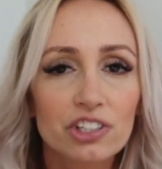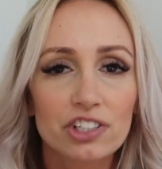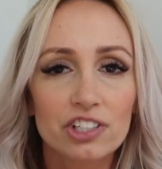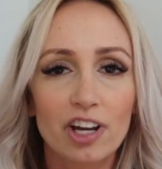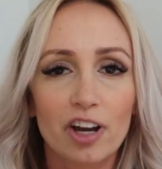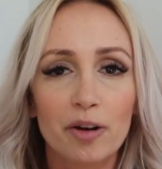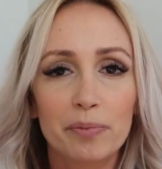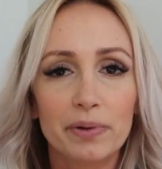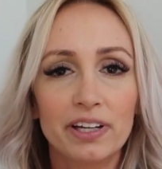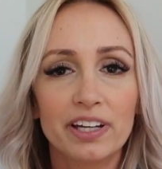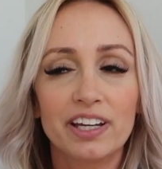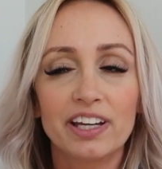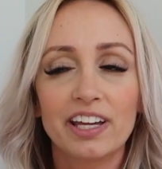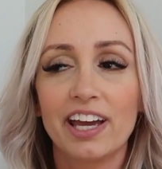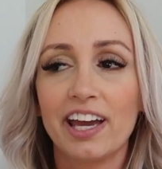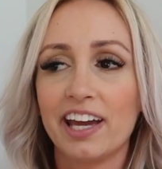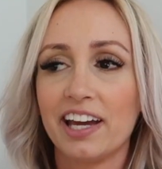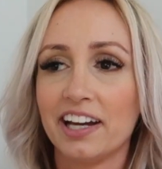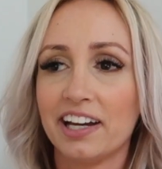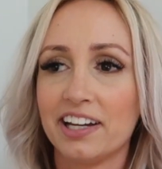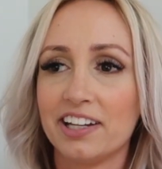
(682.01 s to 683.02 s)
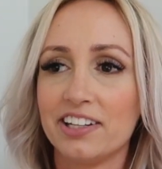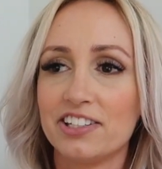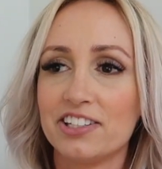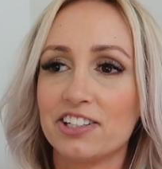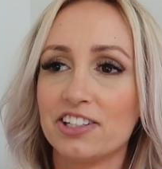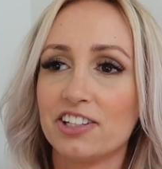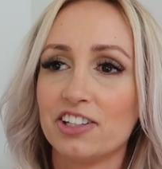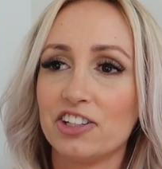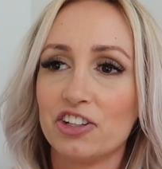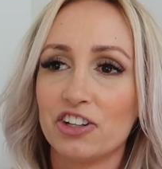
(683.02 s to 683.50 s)
you're shopping
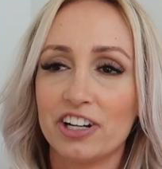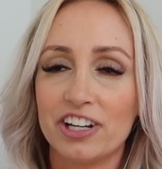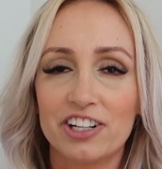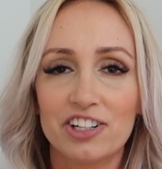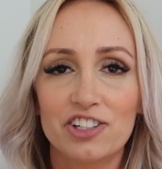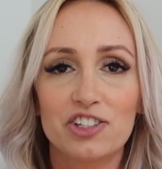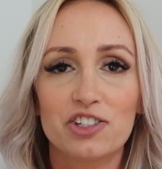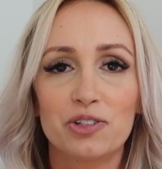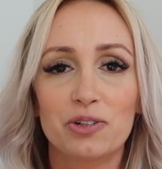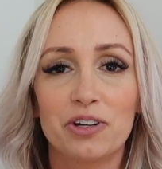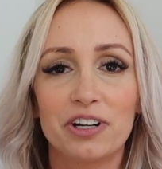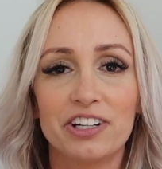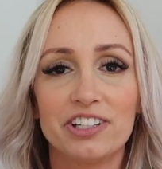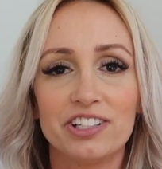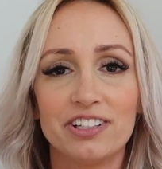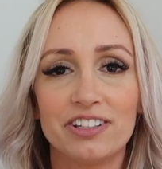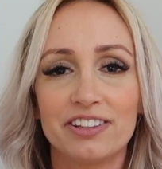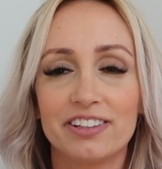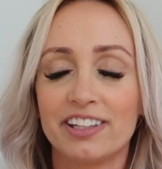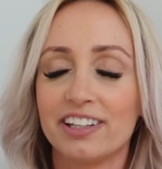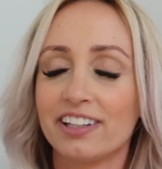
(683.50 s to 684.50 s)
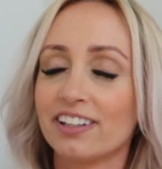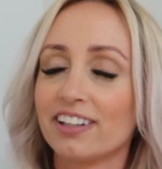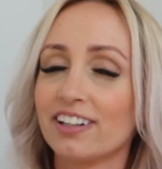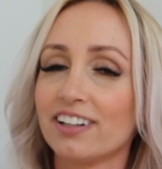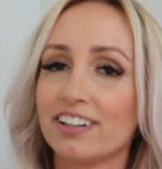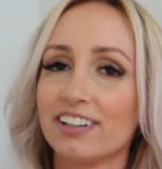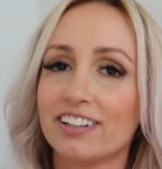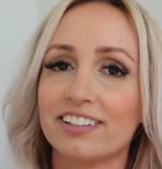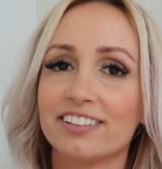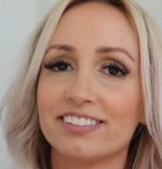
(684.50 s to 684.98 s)
and you're in a store and you think,
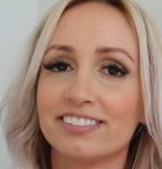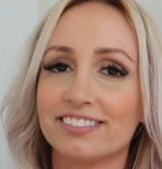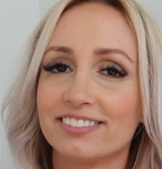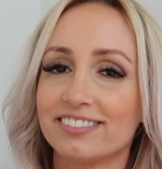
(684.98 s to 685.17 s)
ah,